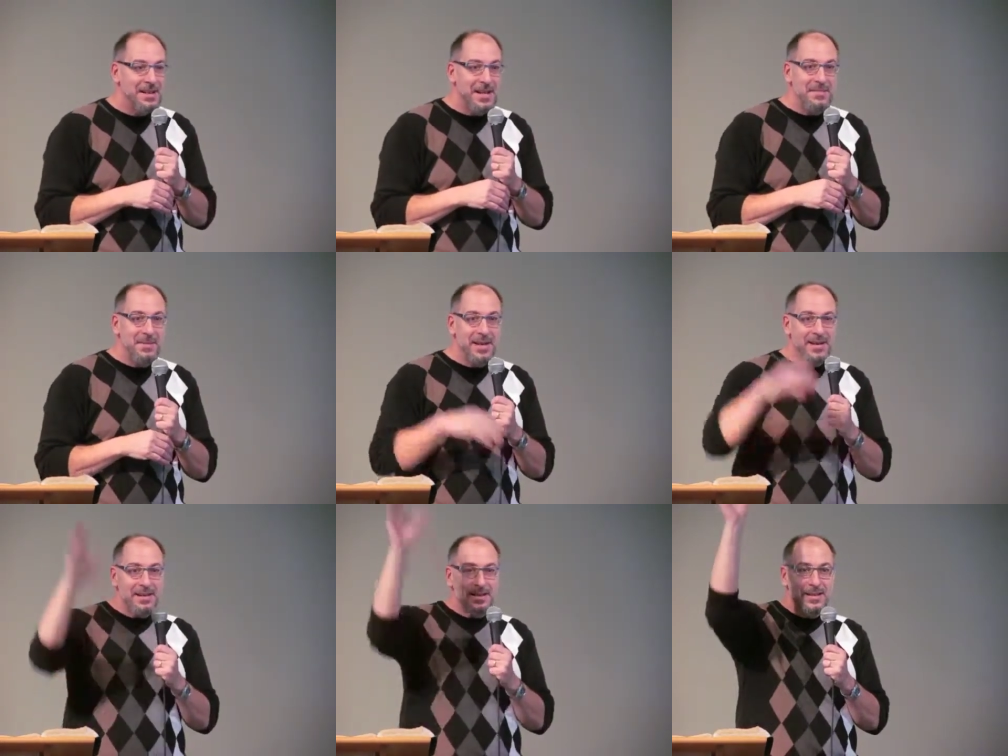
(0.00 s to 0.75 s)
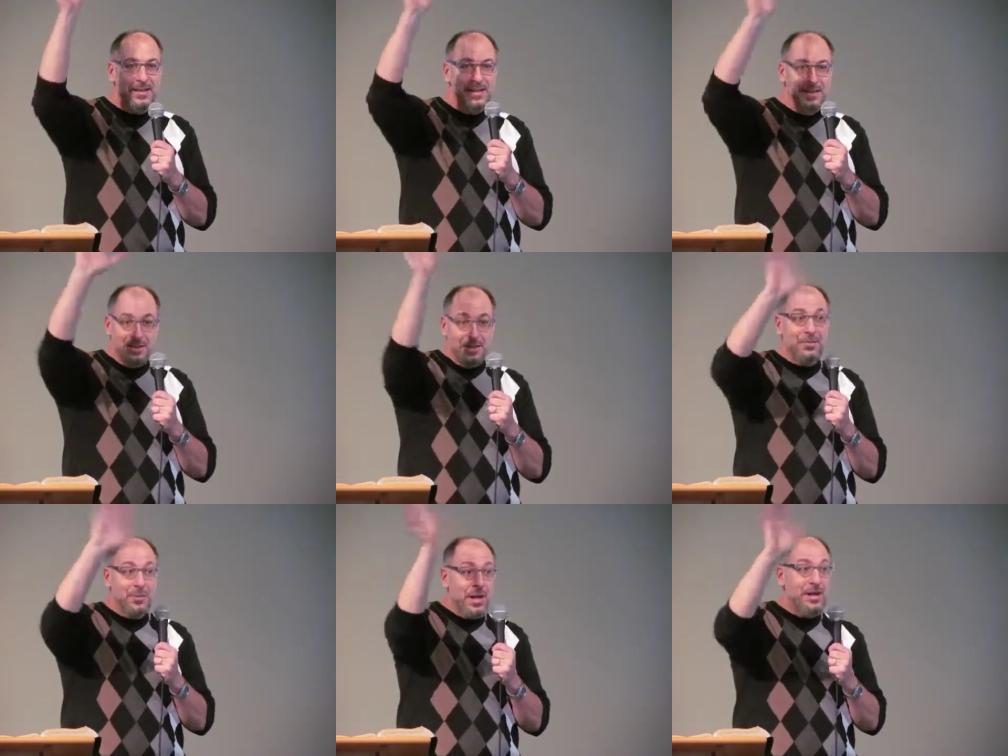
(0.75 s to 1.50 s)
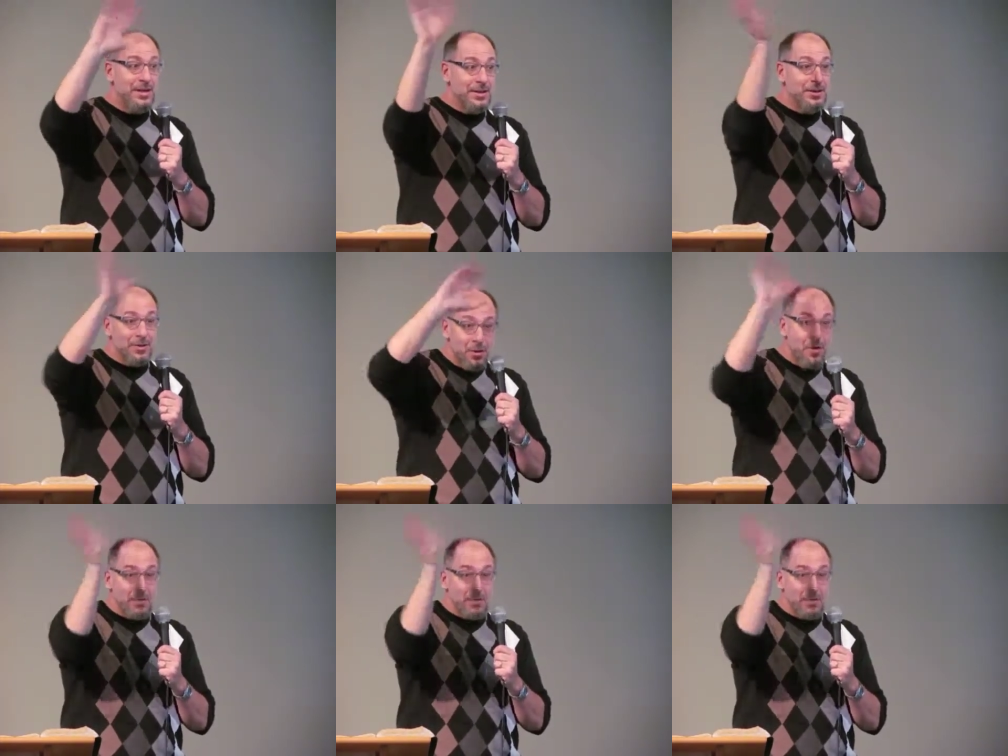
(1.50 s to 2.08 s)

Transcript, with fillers: Amen? You're a winner. You're an